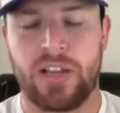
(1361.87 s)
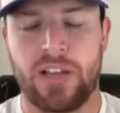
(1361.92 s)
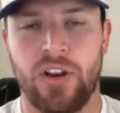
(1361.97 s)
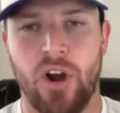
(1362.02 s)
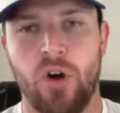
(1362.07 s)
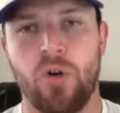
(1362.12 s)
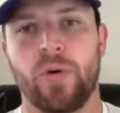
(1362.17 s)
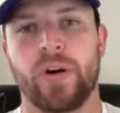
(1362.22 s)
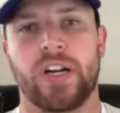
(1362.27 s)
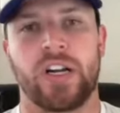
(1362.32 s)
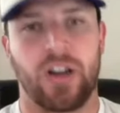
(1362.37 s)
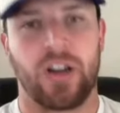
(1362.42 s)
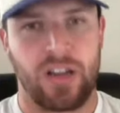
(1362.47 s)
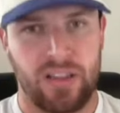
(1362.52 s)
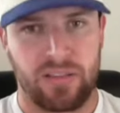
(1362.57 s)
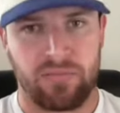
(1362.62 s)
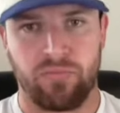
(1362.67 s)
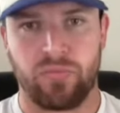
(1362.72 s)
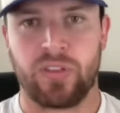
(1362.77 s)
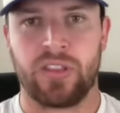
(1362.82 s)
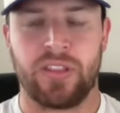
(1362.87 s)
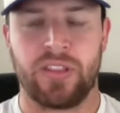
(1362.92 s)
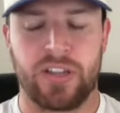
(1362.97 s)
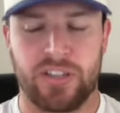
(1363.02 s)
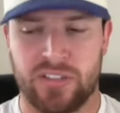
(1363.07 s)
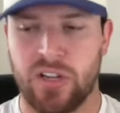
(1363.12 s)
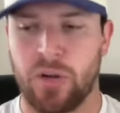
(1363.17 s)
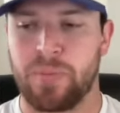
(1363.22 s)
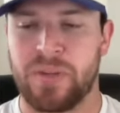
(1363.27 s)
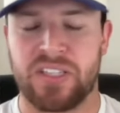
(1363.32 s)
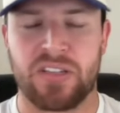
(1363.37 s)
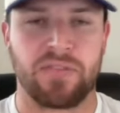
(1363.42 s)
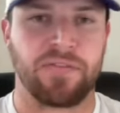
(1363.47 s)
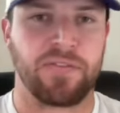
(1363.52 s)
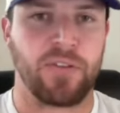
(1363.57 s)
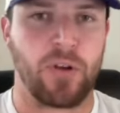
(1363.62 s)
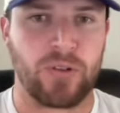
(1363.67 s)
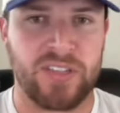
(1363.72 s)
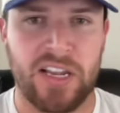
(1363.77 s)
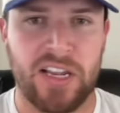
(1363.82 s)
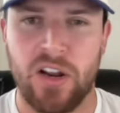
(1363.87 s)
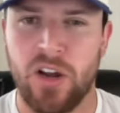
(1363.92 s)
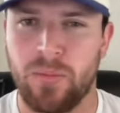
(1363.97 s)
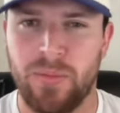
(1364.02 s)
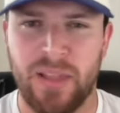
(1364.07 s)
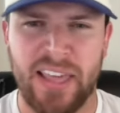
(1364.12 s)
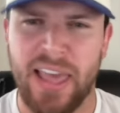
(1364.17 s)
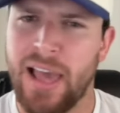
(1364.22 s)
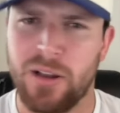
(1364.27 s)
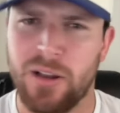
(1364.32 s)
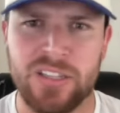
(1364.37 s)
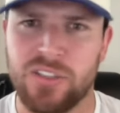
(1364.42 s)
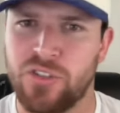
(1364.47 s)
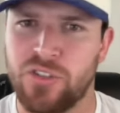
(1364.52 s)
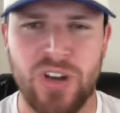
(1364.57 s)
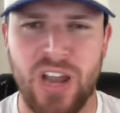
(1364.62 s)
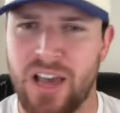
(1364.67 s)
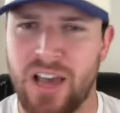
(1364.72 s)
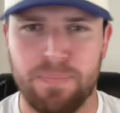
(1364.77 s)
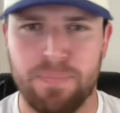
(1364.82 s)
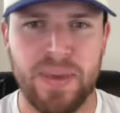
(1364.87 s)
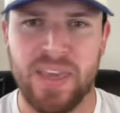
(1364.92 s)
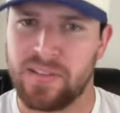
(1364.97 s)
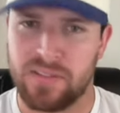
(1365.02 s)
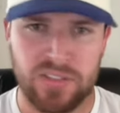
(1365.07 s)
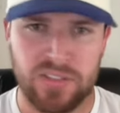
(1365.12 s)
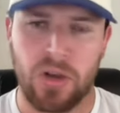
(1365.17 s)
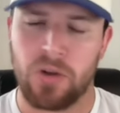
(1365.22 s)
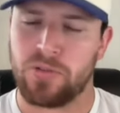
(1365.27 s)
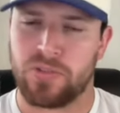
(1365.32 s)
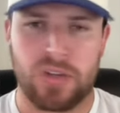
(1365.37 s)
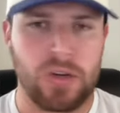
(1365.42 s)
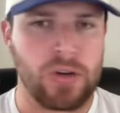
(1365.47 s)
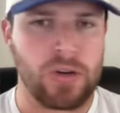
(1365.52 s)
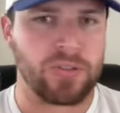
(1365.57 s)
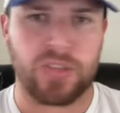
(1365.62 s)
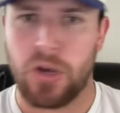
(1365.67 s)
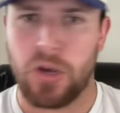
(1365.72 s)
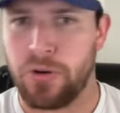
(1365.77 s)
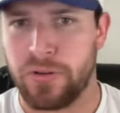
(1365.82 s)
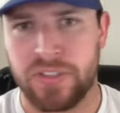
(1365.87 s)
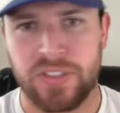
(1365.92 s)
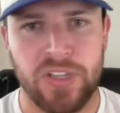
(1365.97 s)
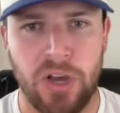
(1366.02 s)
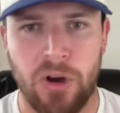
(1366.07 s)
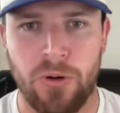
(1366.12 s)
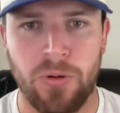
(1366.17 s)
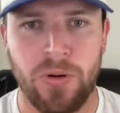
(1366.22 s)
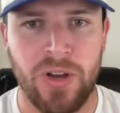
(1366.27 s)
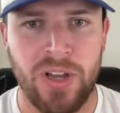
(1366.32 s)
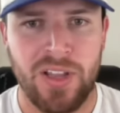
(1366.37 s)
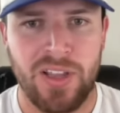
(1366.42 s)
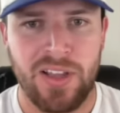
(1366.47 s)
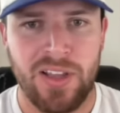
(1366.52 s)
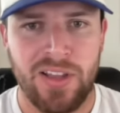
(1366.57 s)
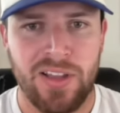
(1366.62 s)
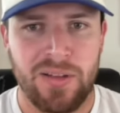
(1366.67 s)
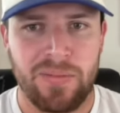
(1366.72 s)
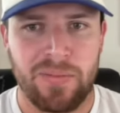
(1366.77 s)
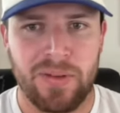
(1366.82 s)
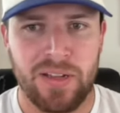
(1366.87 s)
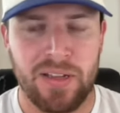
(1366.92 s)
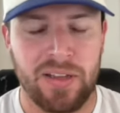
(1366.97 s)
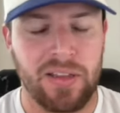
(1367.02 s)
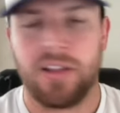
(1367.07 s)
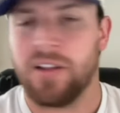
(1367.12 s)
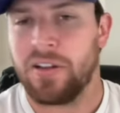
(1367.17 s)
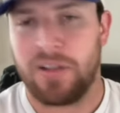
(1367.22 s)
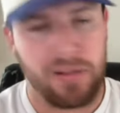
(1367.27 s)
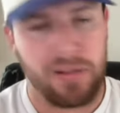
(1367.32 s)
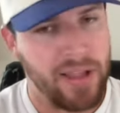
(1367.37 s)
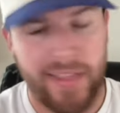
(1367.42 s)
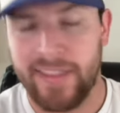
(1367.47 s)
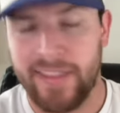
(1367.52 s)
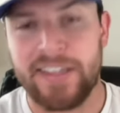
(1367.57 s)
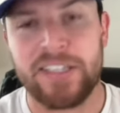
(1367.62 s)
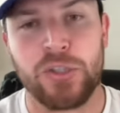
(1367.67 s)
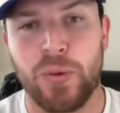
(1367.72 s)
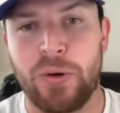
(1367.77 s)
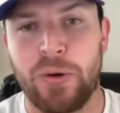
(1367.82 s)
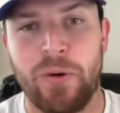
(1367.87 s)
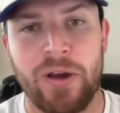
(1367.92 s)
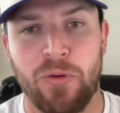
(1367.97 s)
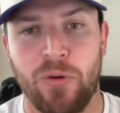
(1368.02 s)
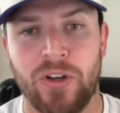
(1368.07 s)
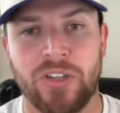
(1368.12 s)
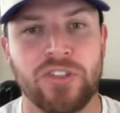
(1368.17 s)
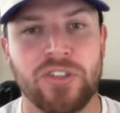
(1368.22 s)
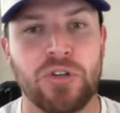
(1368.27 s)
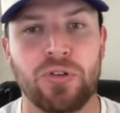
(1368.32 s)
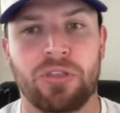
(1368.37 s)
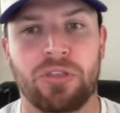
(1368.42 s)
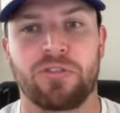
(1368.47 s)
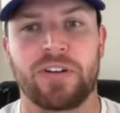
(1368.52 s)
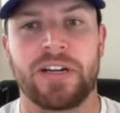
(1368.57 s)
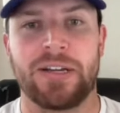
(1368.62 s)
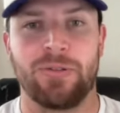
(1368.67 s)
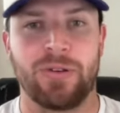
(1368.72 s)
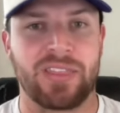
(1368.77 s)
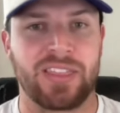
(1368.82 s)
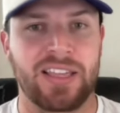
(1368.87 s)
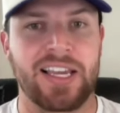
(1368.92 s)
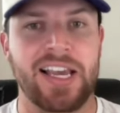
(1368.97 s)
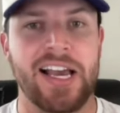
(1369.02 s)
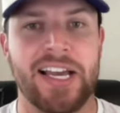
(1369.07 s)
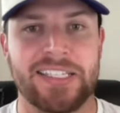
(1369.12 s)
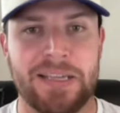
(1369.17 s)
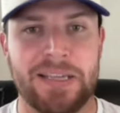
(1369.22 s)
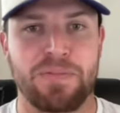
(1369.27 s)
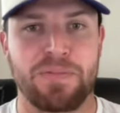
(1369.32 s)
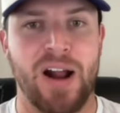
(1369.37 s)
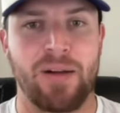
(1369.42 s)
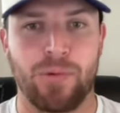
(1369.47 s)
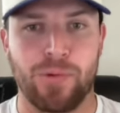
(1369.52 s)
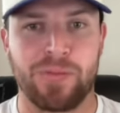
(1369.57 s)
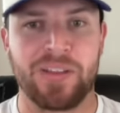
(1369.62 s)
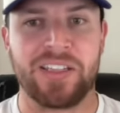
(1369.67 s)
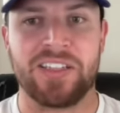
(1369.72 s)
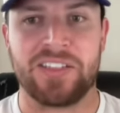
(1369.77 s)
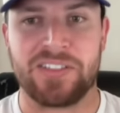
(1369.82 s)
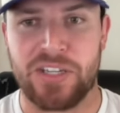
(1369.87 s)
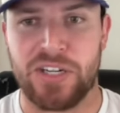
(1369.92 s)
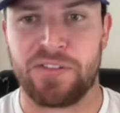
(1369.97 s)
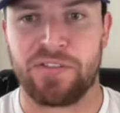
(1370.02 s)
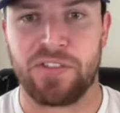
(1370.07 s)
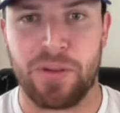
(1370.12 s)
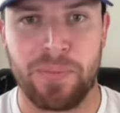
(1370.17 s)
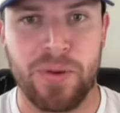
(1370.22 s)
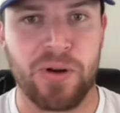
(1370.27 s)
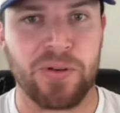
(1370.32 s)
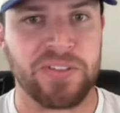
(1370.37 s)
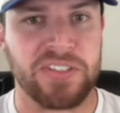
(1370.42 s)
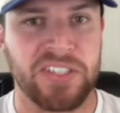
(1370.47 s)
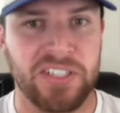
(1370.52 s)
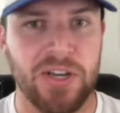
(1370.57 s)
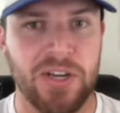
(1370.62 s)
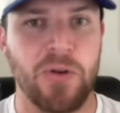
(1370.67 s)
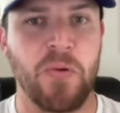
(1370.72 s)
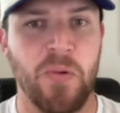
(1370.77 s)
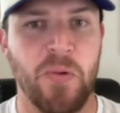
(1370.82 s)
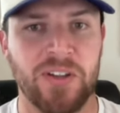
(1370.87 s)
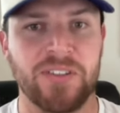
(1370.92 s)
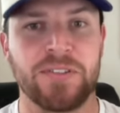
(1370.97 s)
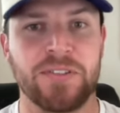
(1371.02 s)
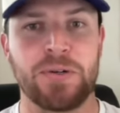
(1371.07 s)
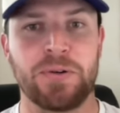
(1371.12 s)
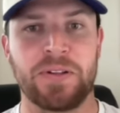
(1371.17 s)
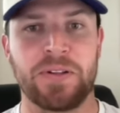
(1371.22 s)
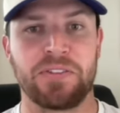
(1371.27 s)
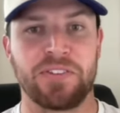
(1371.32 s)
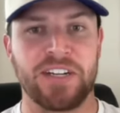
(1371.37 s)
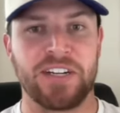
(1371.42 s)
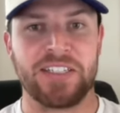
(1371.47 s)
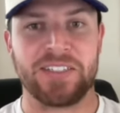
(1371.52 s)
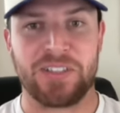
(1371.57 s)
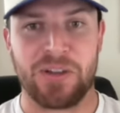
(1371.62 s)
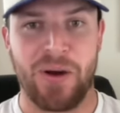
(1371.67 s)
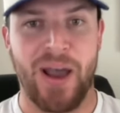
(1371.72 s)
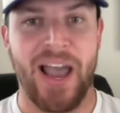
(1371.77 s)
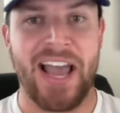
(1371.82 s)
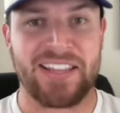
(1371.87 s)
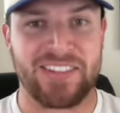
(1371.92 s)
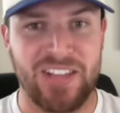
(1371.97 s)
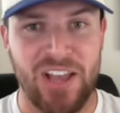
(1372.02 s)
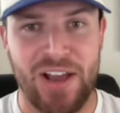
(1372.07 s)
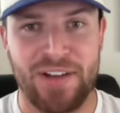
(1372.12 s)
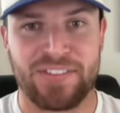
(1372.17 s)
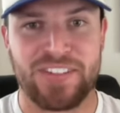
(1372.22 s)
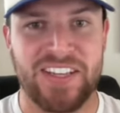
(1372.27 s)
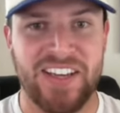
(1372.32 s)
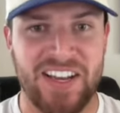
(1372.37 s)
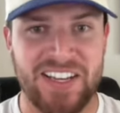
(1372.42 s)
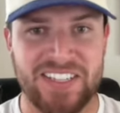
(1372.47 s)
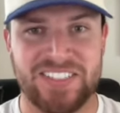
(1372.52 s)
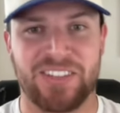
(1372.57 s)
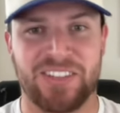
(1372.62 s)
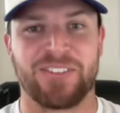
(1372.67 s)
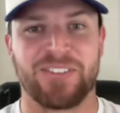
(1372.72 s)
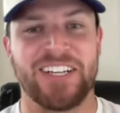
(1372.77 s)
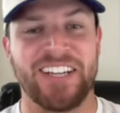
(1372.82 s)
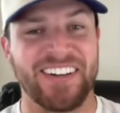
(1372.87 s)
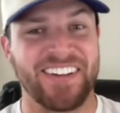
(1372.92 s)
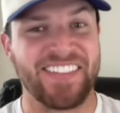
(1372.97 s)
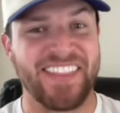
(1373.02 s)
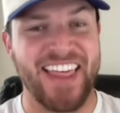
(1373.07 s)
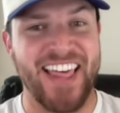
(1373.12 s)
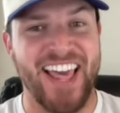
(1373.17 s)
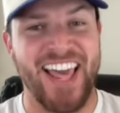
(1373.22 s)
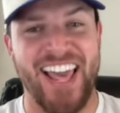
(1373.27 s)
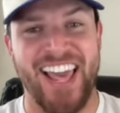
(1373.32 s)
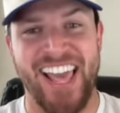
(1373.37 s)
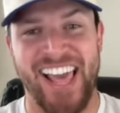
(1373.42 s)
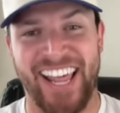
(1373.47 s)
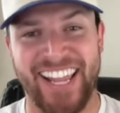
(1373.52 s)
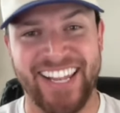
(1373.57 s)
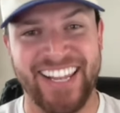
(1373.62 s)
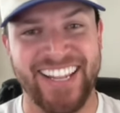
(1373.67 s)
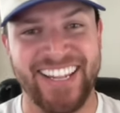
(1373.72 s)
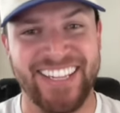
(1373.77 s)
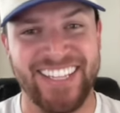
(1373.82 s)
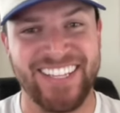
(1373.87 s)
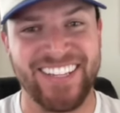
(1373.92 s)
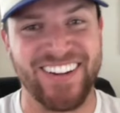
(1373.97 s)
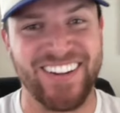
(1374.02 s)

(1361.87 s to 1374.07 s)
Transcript: I know we're gonna there's going to be some folks at home like, how did you not pick so, so, so, and so? At least we went one, two, three with the guys that probably deserved the most to go one, two, and three. So hats off to us three on that. Yeah,